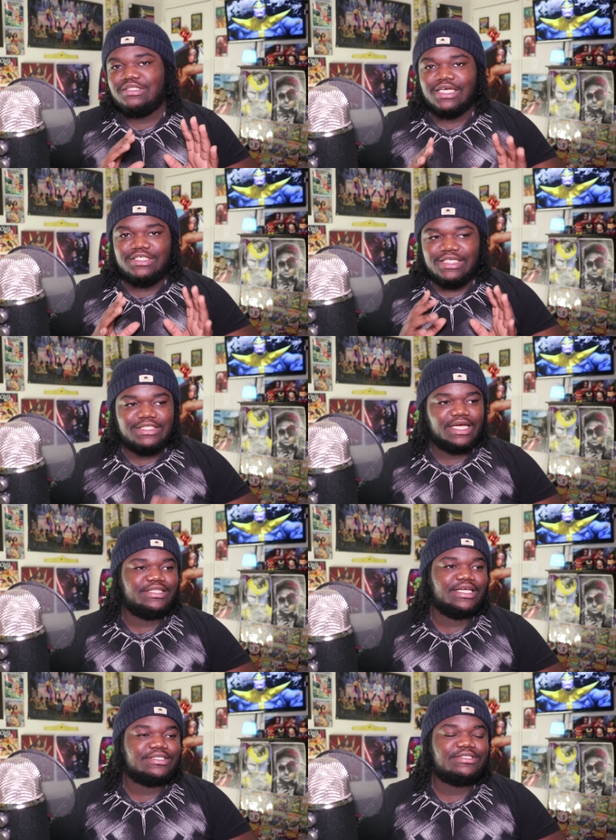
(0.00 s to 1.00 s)
Disney's
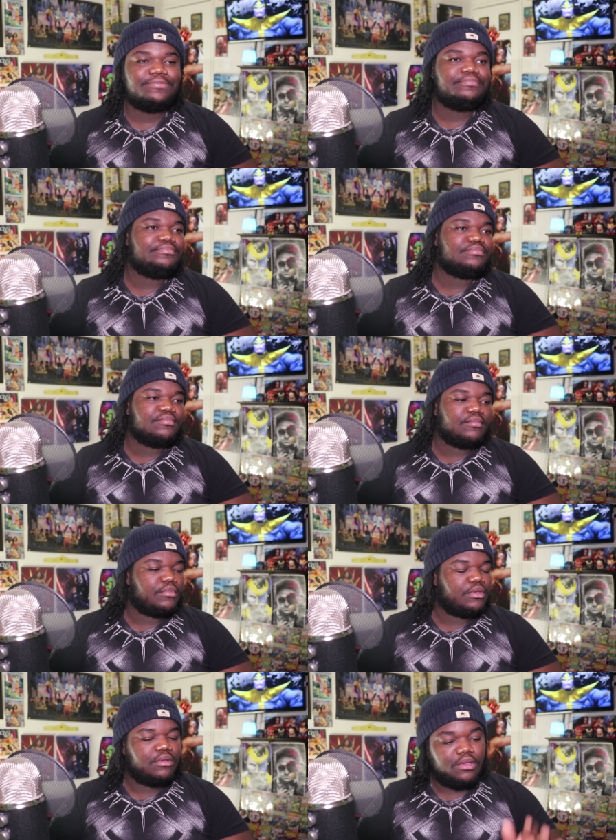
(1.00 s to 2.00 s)
like this.
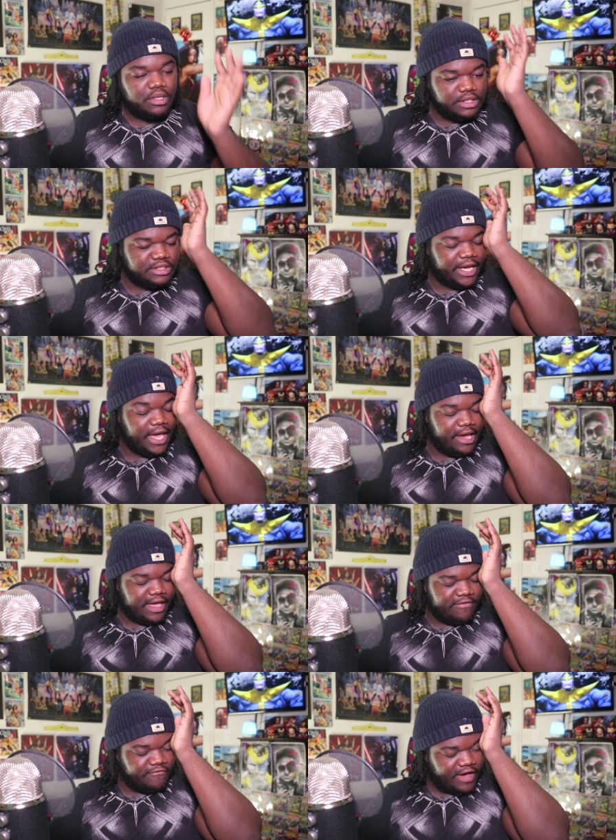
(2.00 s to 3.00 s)
He's like, hey,
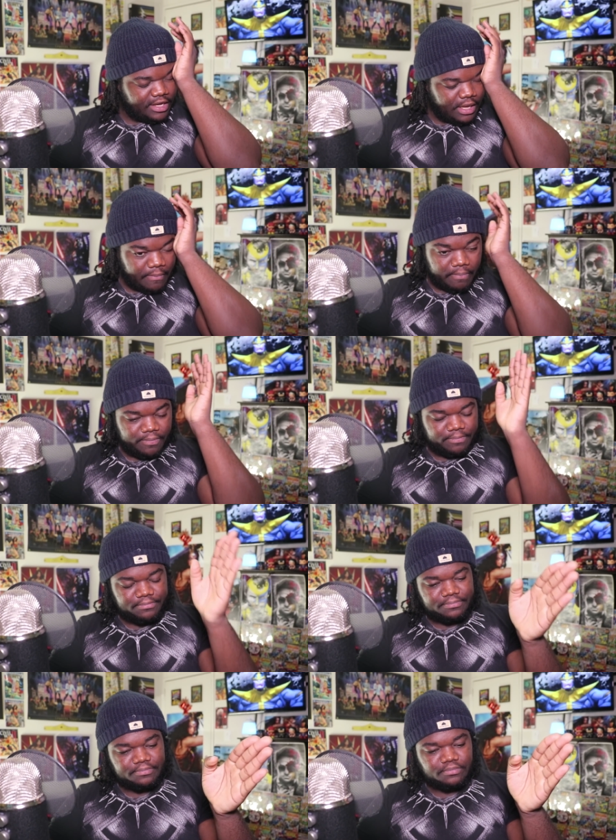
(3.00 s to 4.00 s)
Kevin Feige,
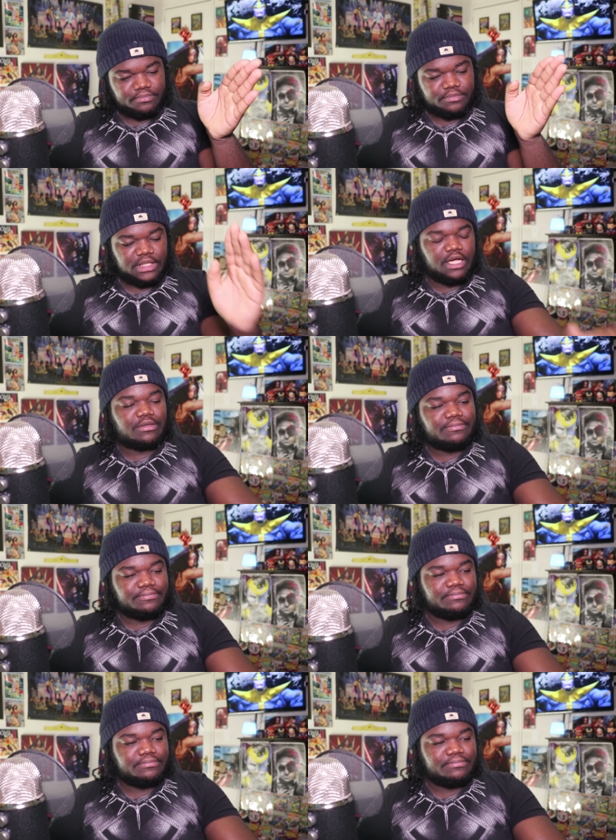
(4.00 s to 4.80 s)
look,